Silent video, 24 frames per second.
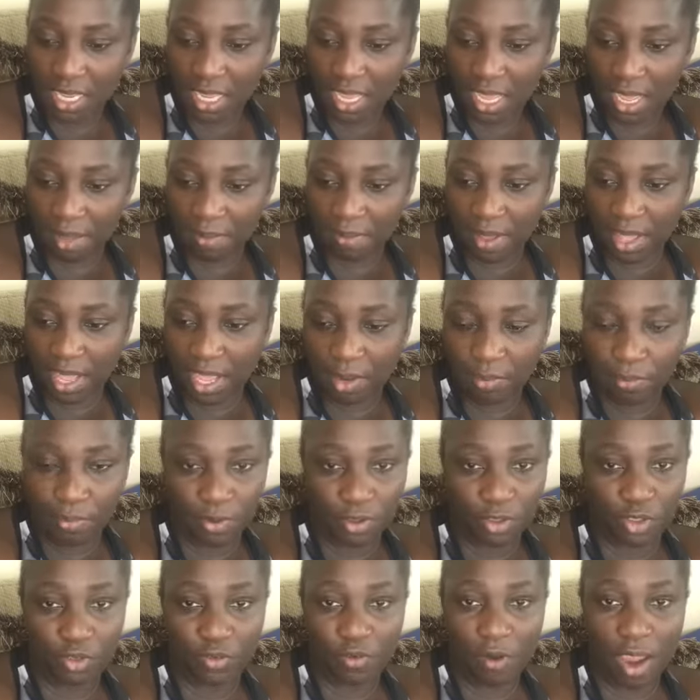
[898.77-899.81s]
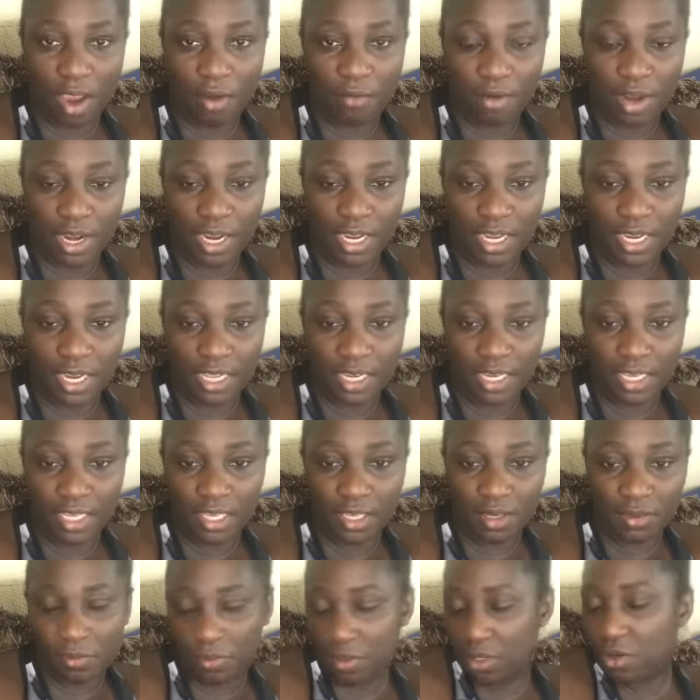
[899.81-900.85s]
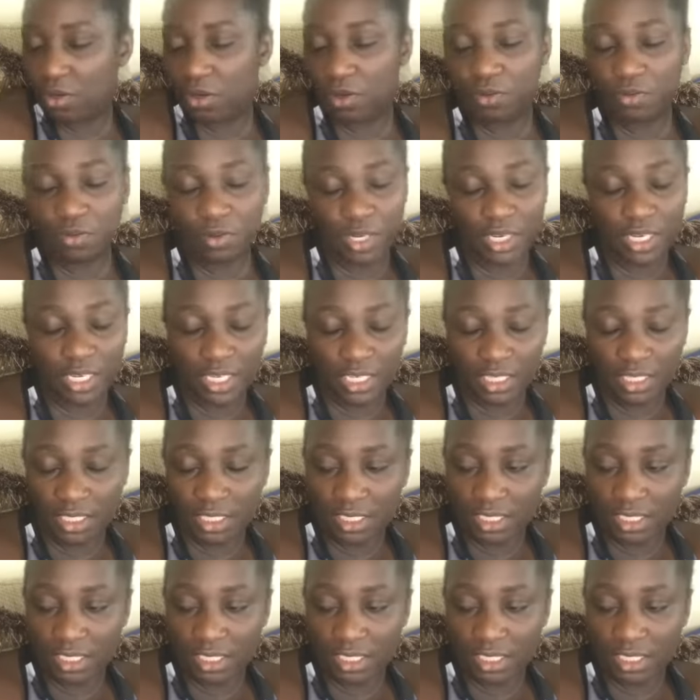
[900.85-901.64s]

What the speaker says: I buy books quite regularly. We all read.